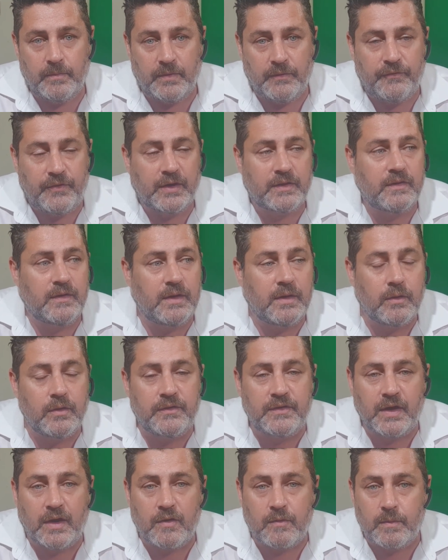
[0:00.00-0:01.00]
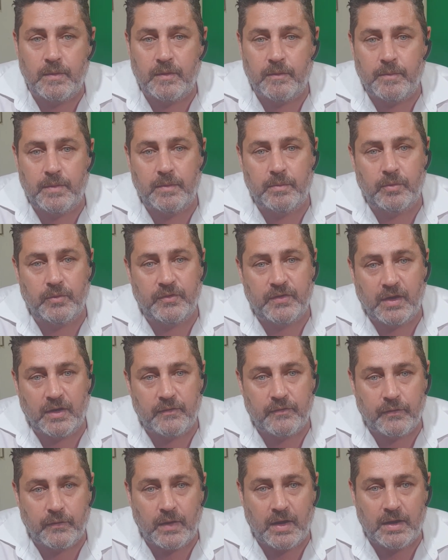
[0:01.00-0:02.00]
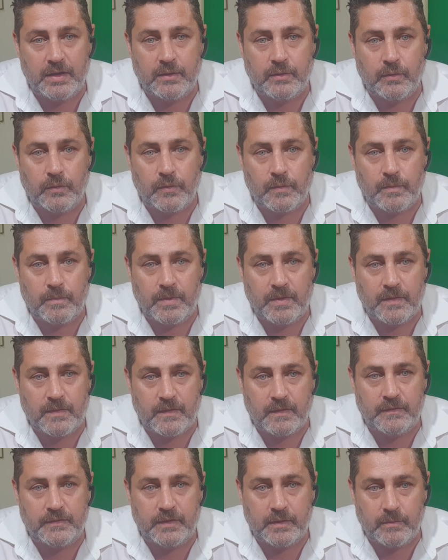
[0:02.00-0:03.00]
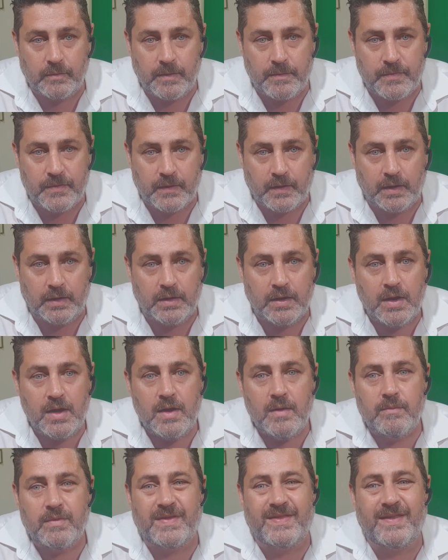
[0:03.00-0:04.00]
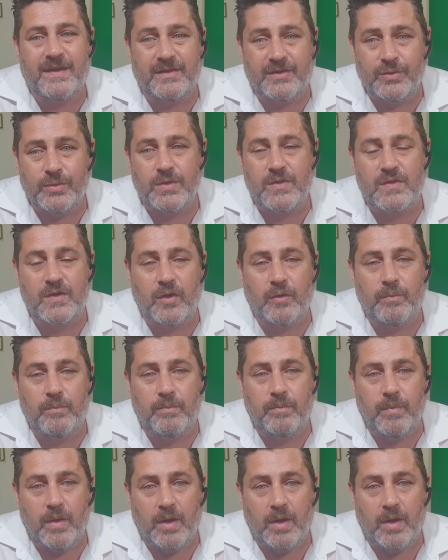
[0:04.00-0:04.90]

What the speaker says: In fact, it irritates me that people charge for articles being sent to your website, because they're doing so